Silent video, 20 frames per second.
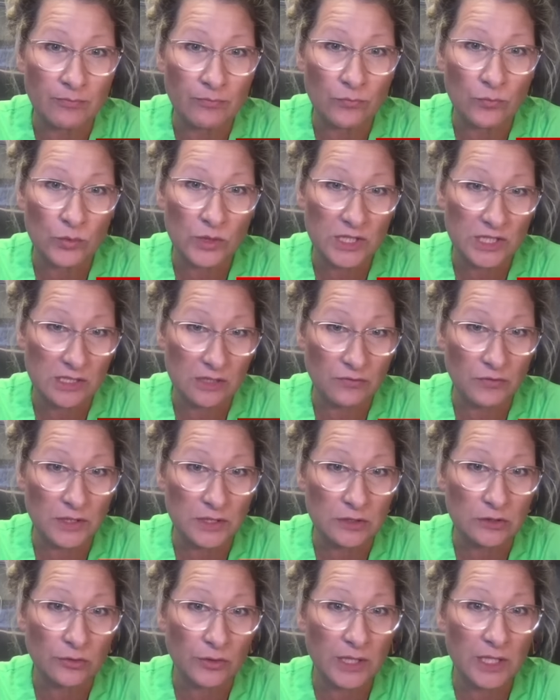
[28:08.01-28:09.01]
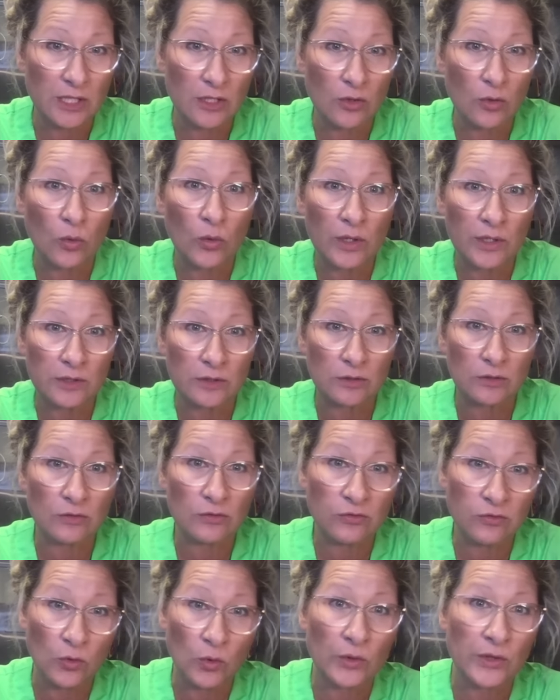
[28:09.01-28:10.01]
which is filtering the oil
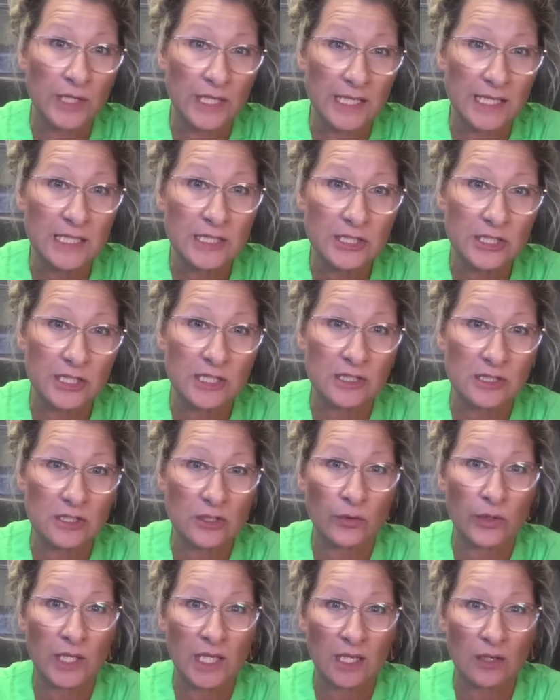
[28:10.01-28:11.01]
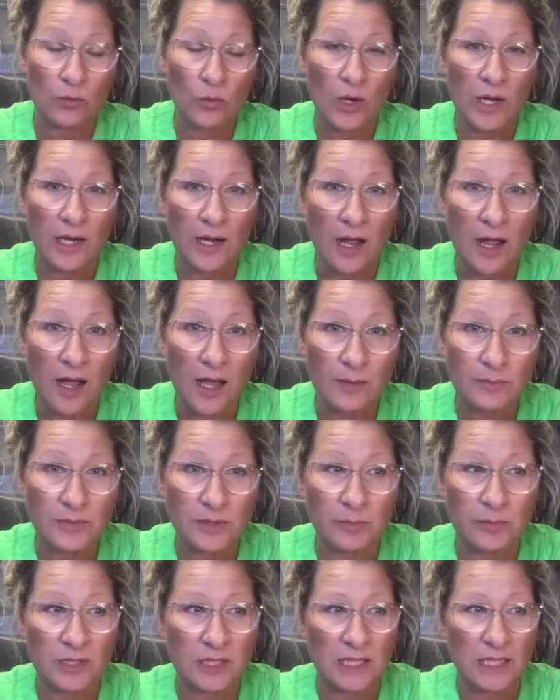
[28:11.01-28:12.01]
for the engine so it can run
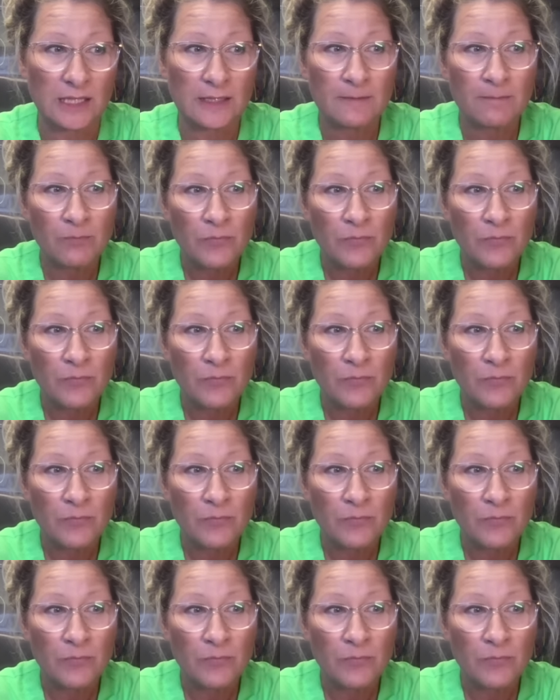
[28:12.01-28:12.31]
optimally.